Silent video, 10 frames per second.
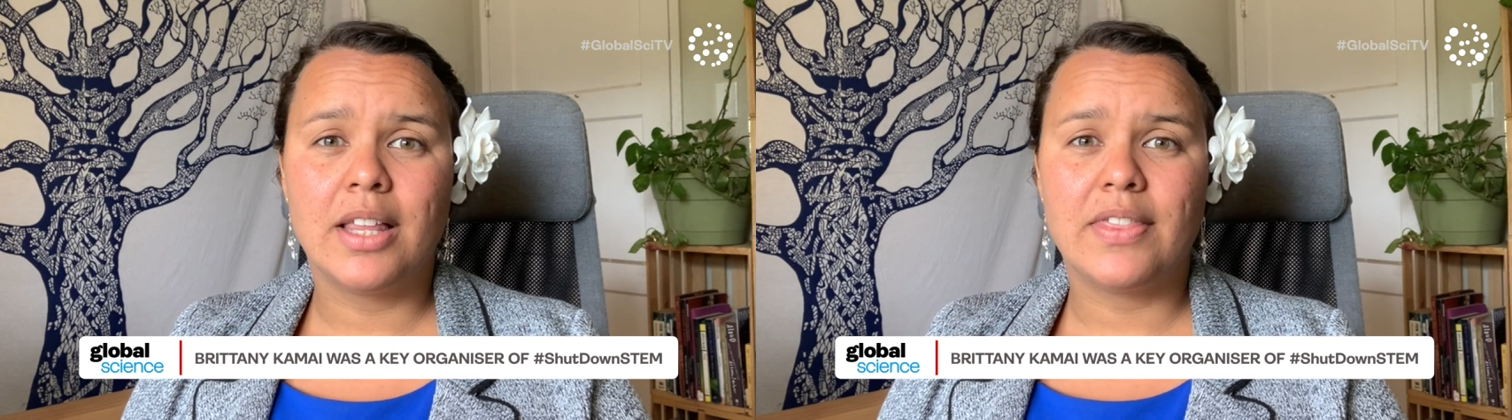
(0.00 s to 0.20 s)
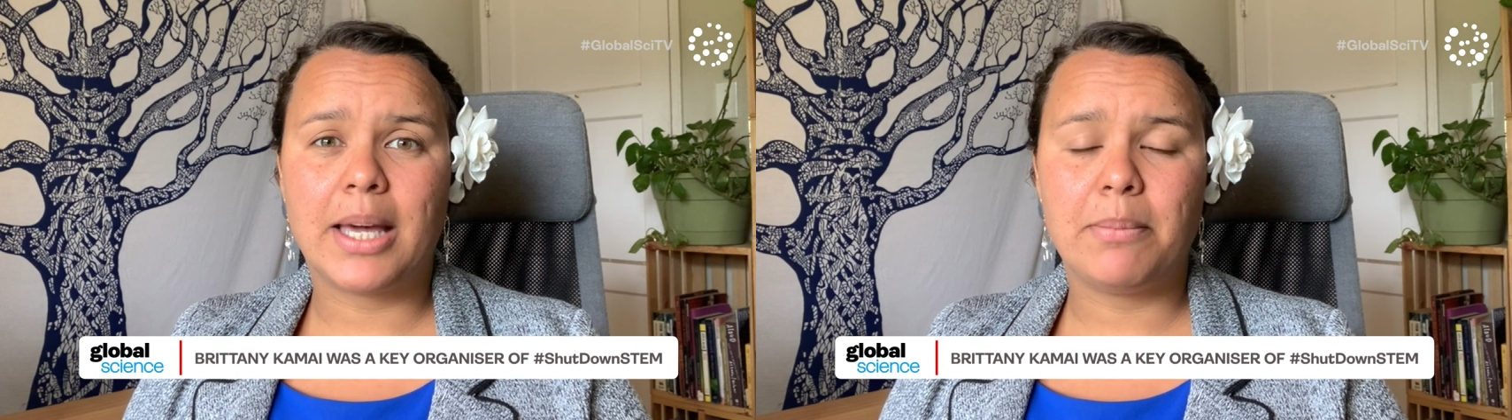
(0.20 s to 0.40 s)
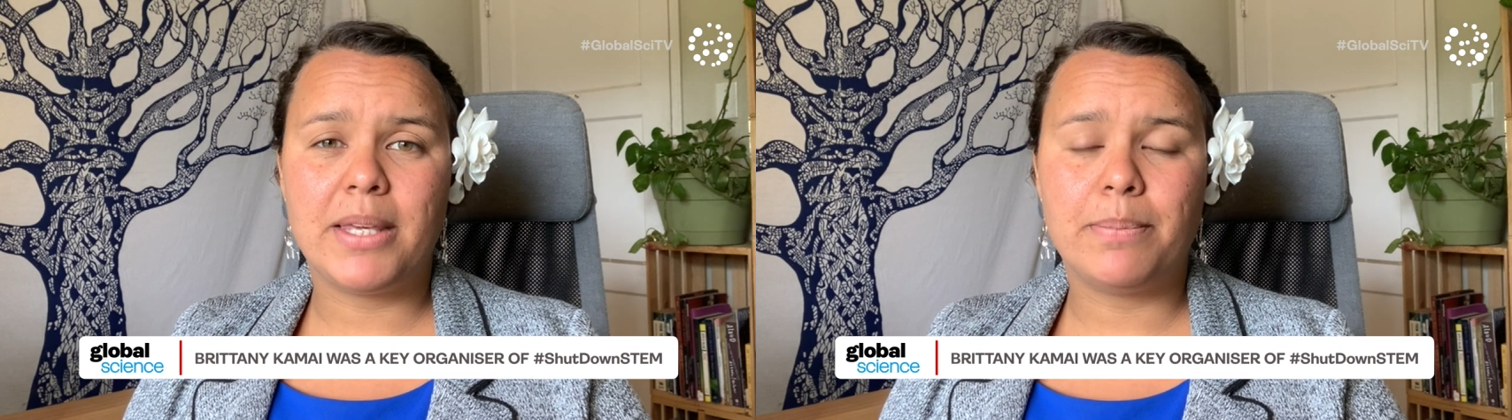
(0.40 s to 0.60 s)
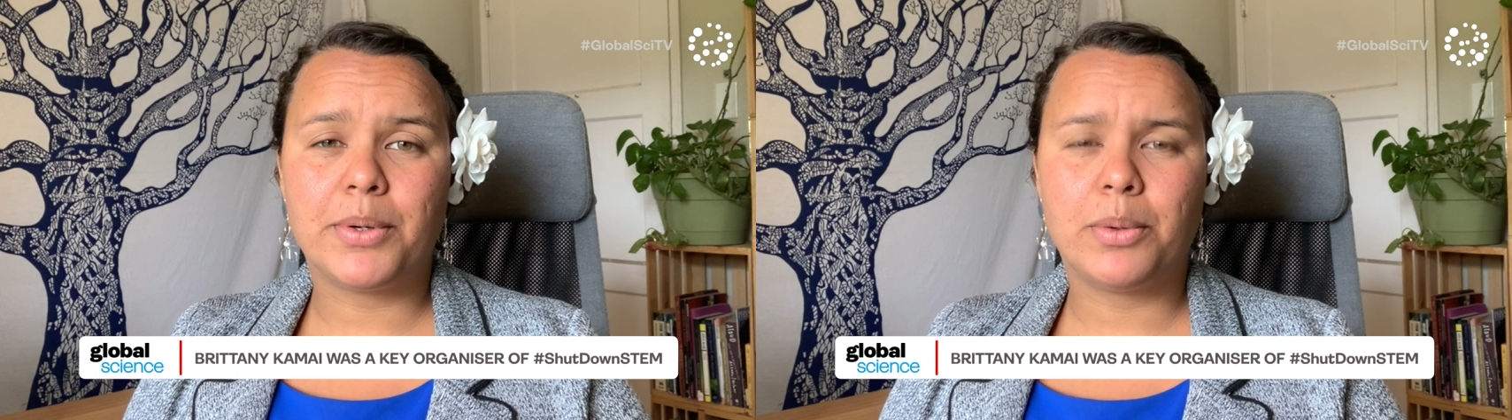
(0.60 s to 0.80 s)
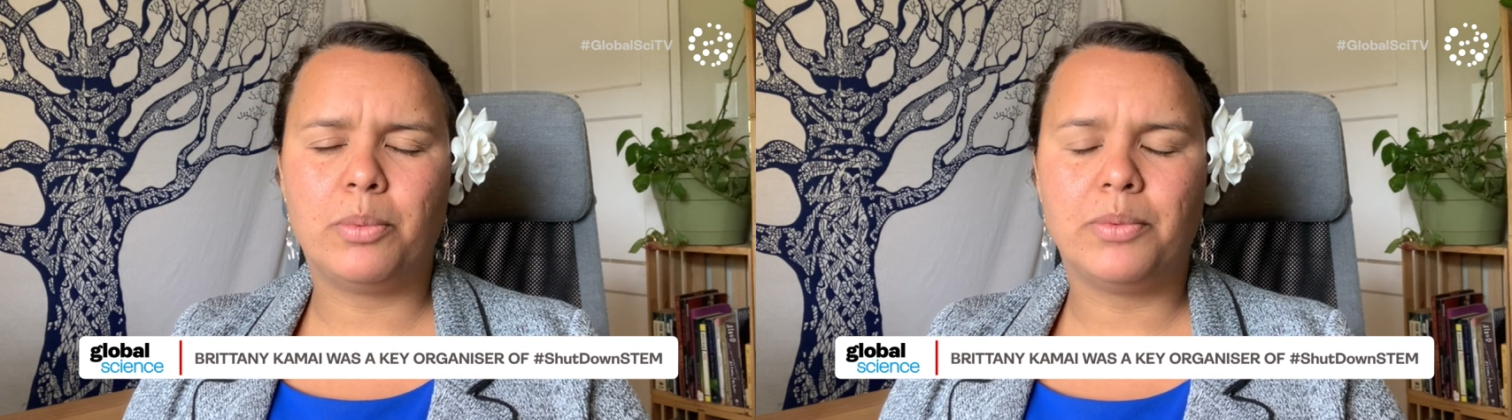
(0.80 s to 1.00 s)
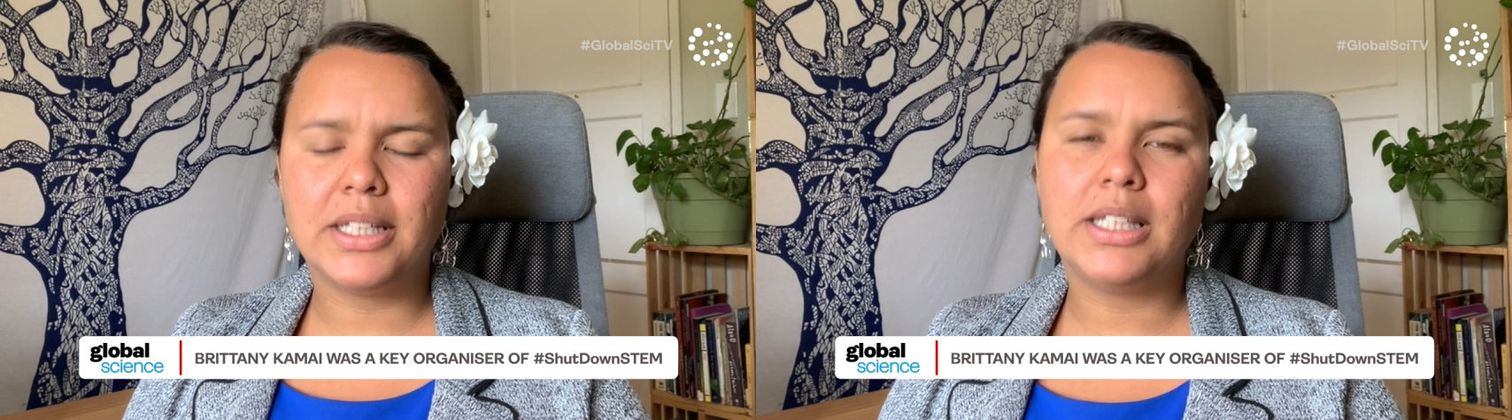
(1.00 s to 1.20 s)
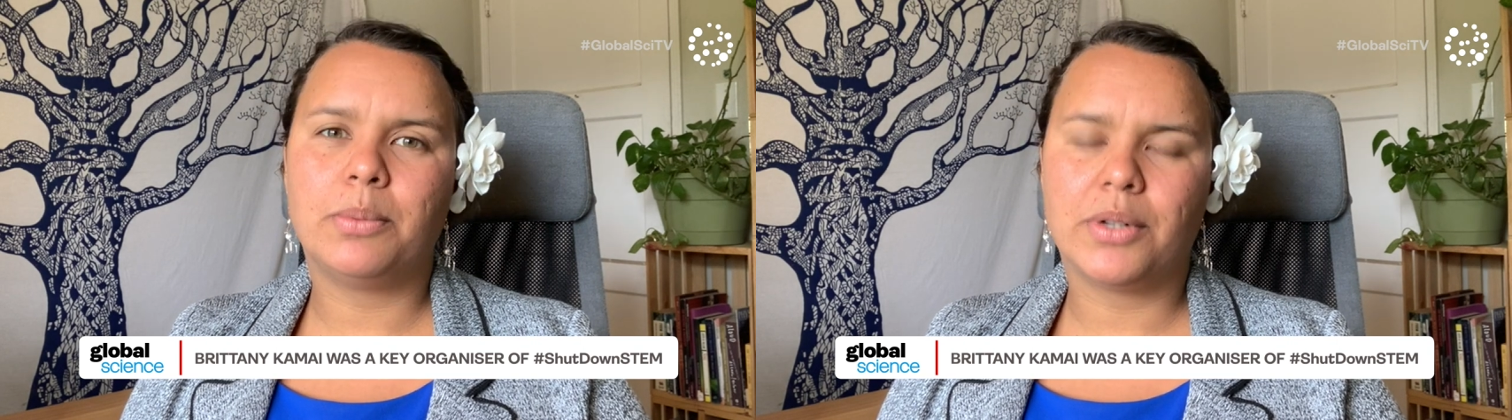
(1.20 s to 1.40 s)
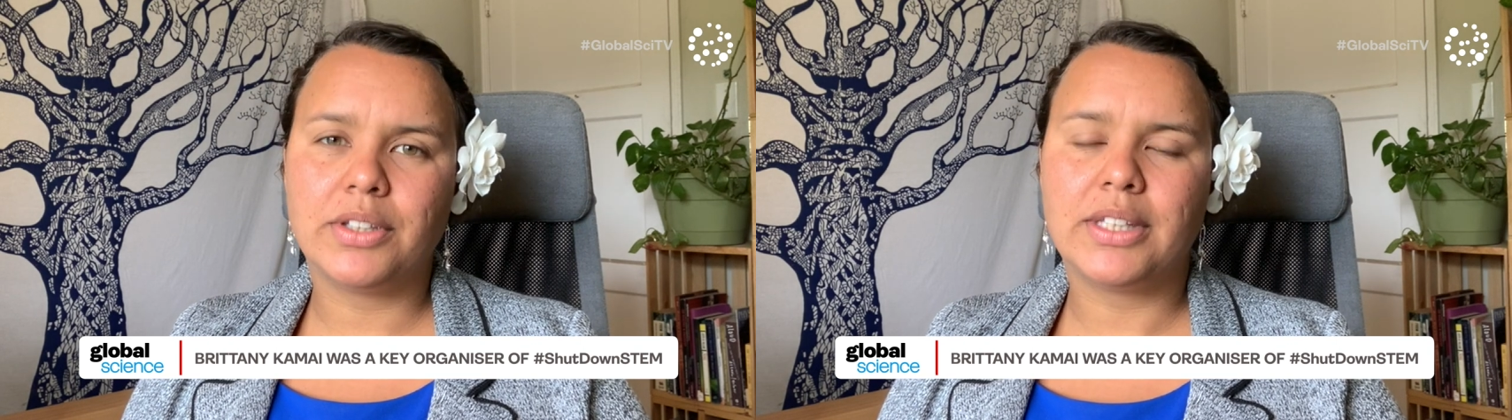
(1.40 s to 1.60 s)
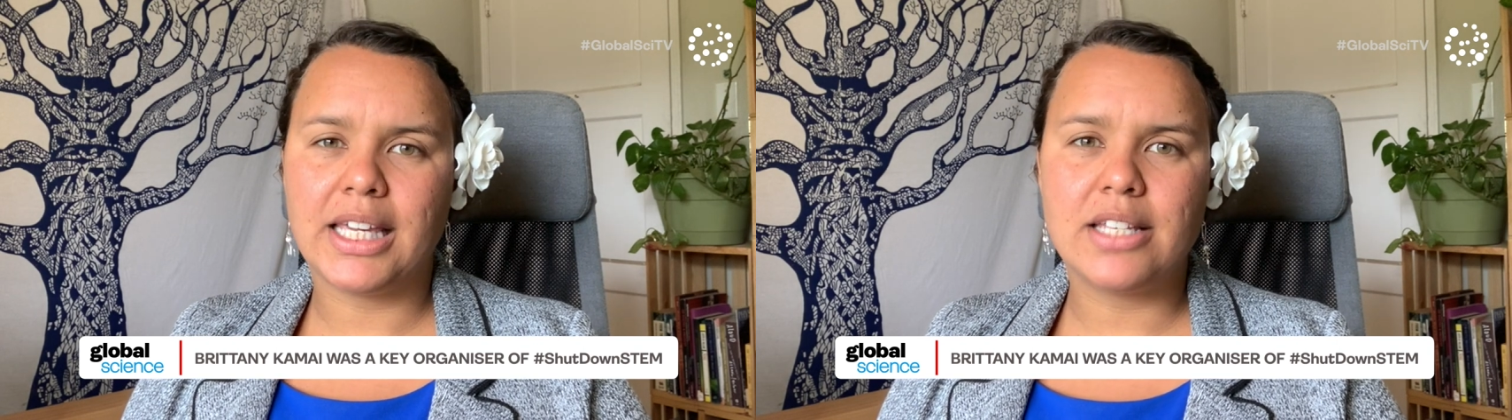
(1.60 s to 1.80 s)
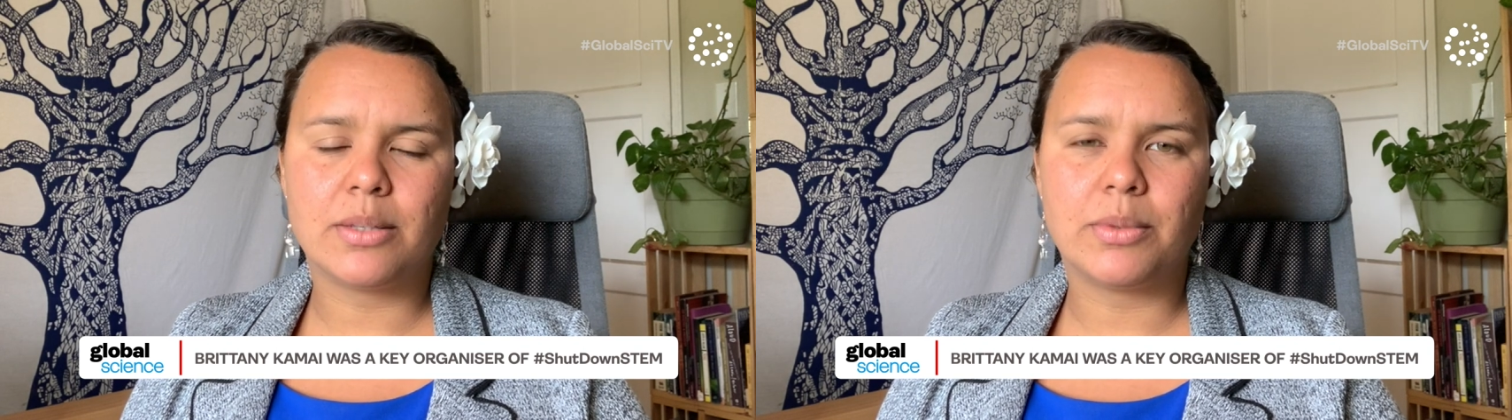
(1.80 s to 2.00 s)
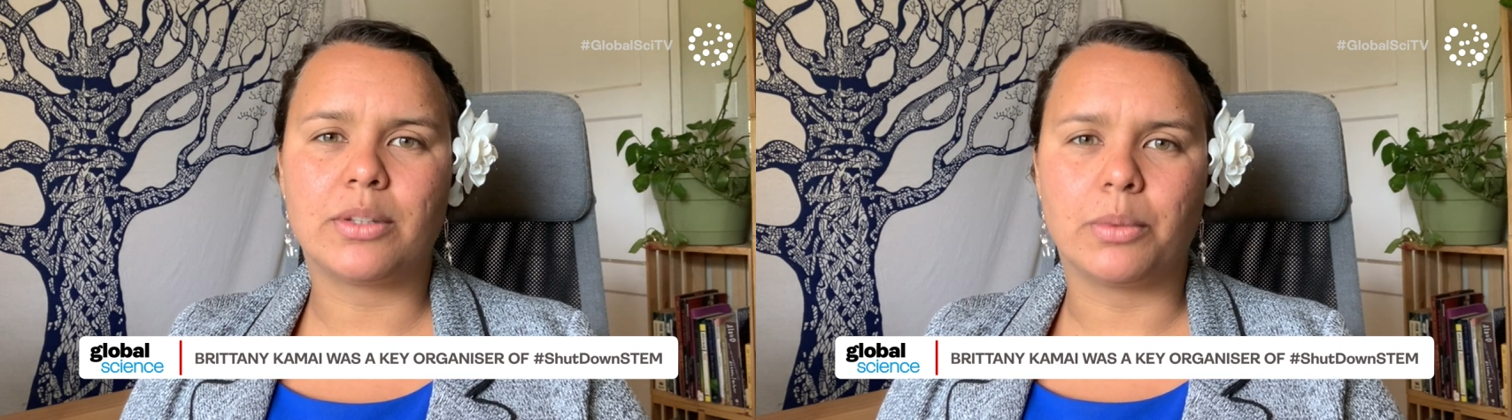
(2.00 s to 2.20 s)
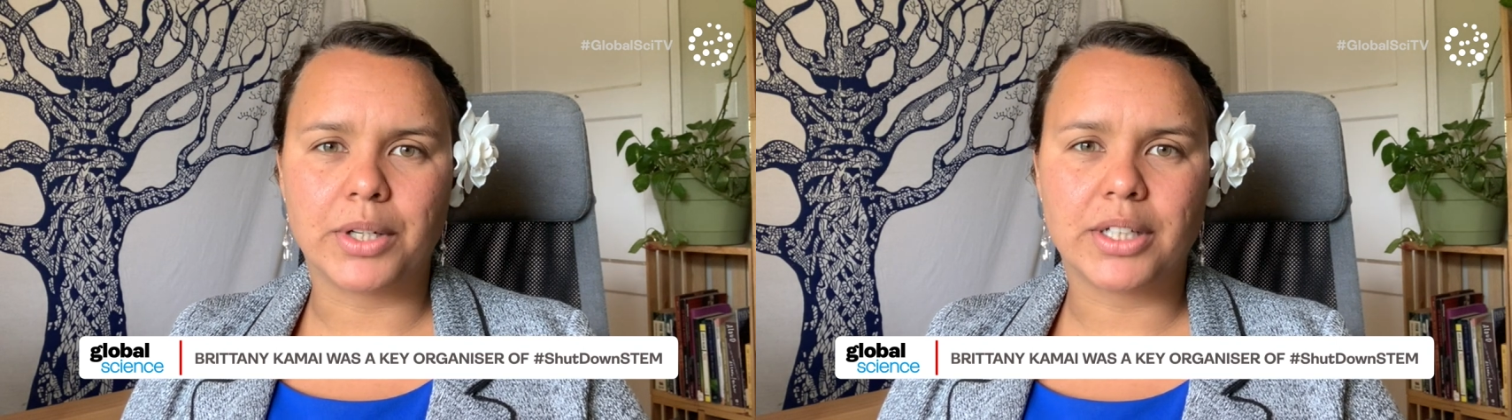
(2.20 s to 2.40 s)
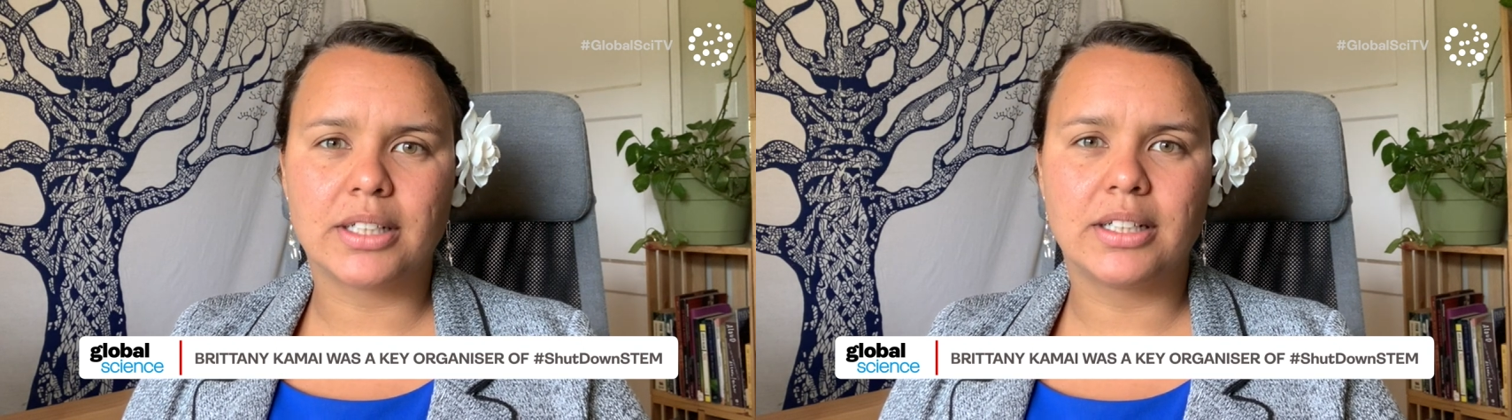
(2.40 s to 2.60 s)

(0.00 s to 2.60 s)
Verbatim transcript: that people really were engaging with the work.